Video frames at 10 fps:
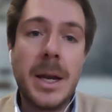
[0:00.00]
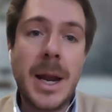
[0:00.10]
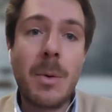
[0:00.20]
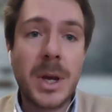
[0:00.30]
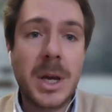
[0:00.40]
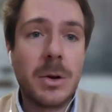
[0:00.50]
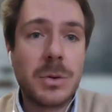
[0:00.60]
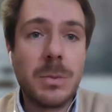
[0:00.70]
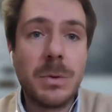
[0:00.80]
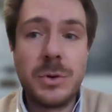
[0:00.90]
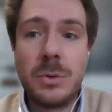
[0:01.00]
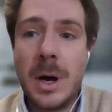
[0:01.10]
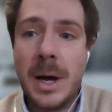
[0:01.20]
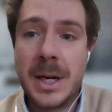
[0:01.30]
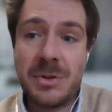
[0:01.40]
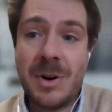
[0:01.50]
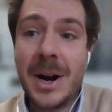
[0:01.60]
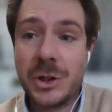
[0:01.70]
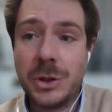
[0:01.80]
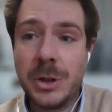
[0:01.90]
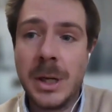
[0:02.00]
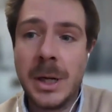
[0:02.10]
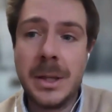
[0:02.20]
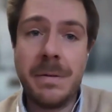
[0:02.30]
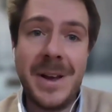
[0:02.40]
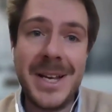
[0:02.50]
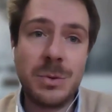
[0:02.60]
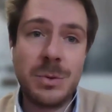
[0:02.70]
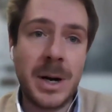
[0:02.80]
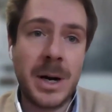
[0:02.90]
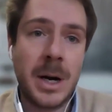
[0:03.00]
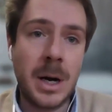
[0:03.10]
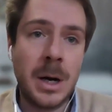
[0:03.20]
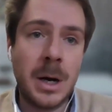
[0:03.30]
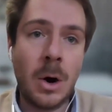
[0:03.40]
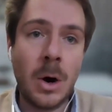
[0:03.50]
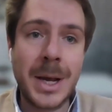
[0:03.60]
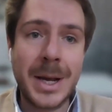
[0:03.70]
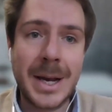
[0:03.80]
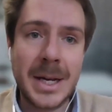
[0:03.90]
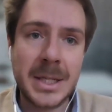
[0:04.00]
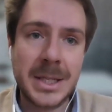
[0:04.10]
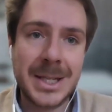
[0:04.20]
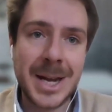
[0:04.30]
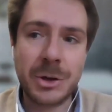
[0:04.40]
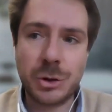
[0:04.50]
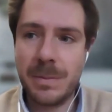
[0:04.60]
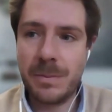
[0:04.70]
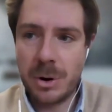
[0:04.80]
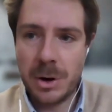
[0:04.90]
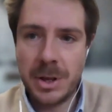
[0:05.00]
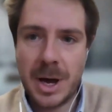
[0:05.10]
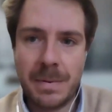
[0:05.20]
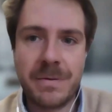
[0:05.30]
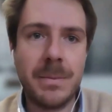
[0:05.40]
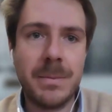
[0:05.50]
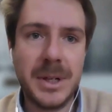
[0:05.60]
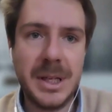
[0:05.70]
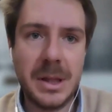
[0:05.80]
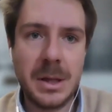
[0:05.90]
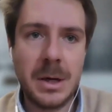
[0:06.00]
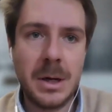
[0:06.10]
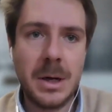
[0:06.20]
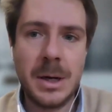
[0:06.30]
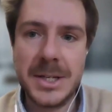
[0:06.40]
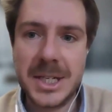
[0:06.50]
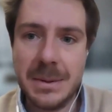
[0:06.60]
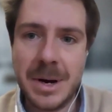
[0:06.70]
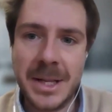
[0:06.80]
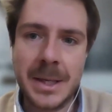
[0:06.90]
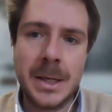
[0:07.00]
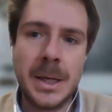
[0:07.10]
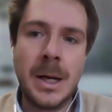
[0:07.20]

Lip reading: Now we can also move to extraction, the phase where oil and gas is actually brought up from beneath the seabed.